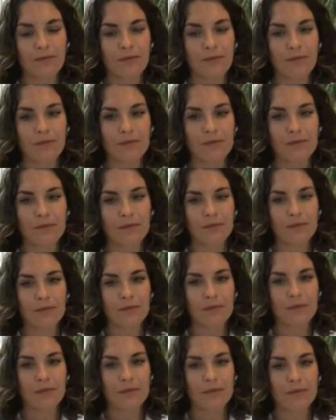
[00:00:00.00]

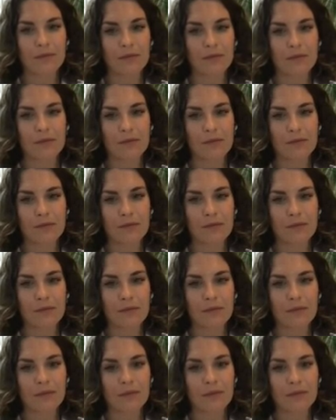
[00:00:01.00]

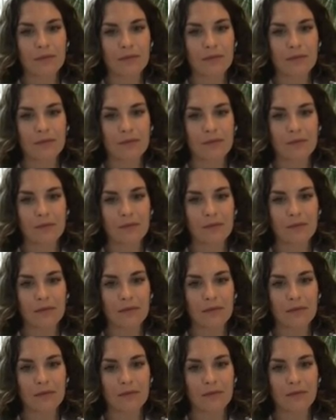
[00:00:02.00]
This person isn't speaking.